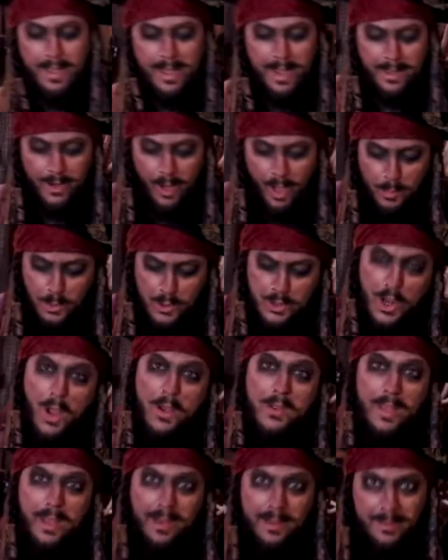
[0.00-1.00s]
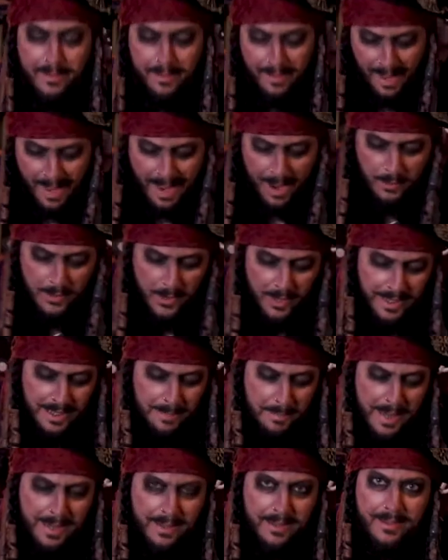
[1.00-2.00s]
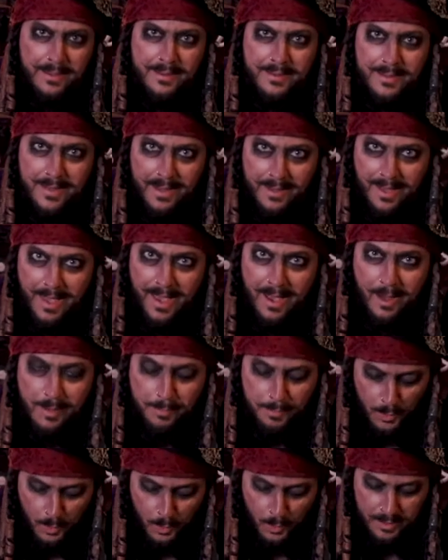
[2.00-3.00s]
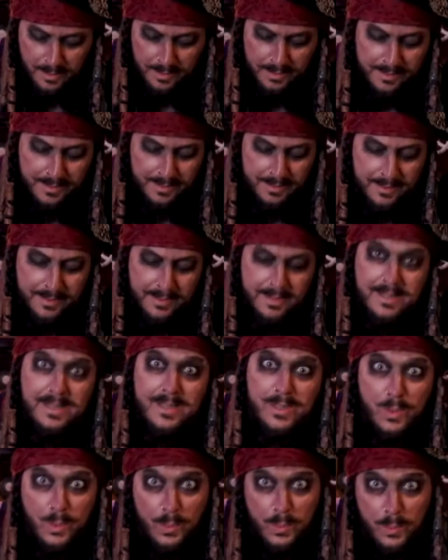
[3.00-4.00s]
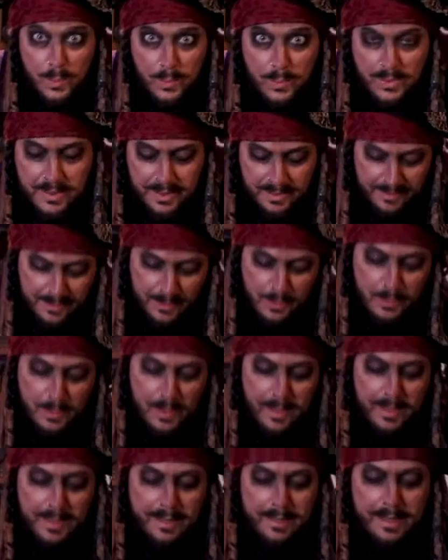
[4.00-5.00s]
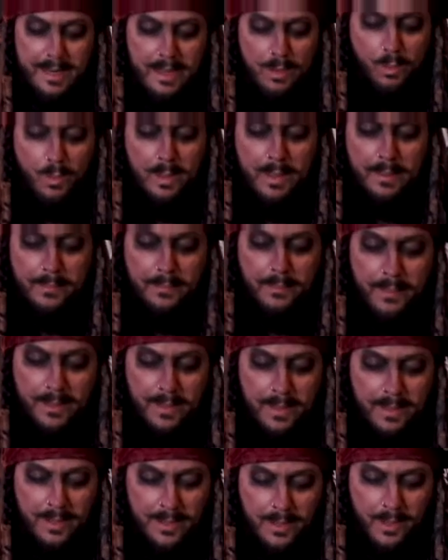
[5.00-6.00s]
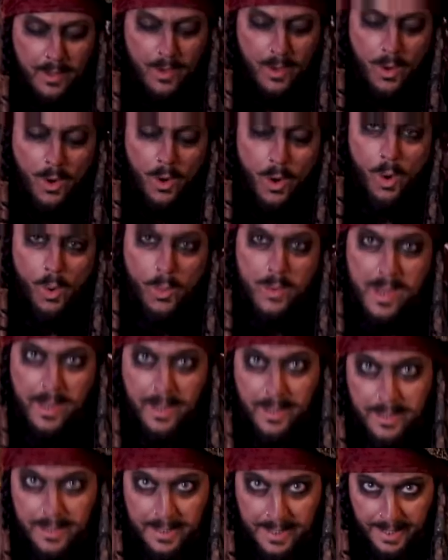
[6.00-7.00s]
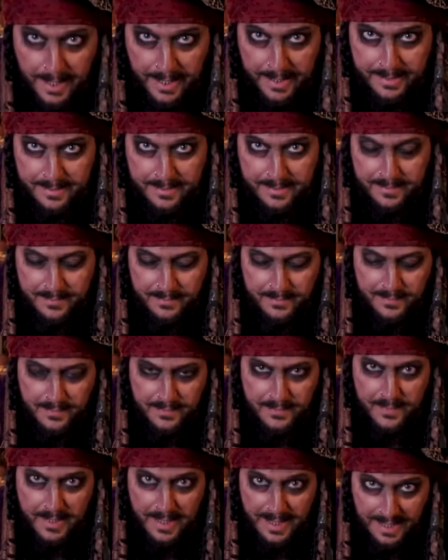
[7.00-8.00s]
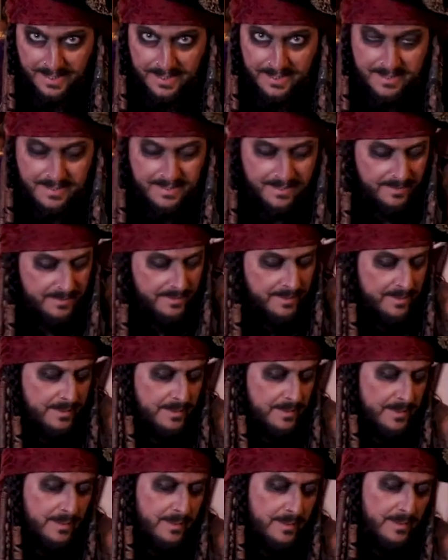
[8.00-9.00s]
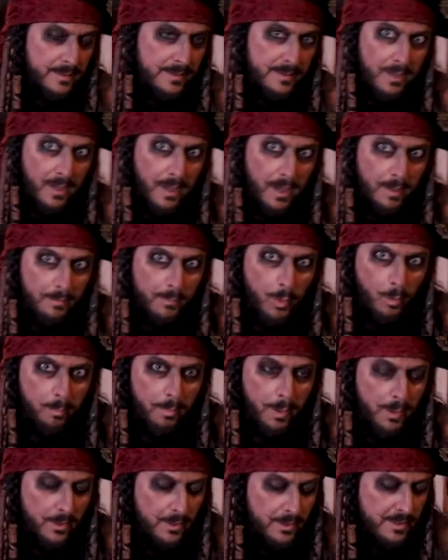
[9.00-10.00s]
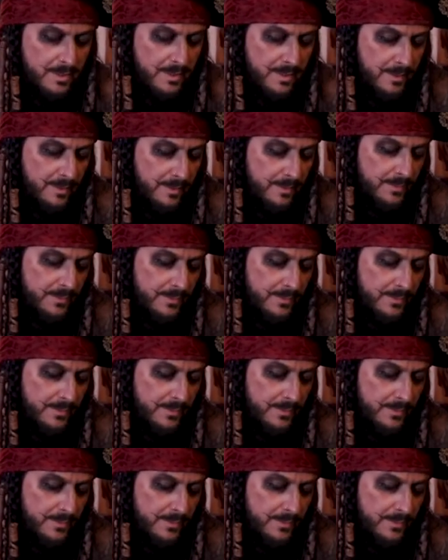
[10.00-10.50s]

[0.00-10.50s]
And I will show you how you're going to make your cardboard sword. All right? Now, uh, all you're going to need is cardboard box,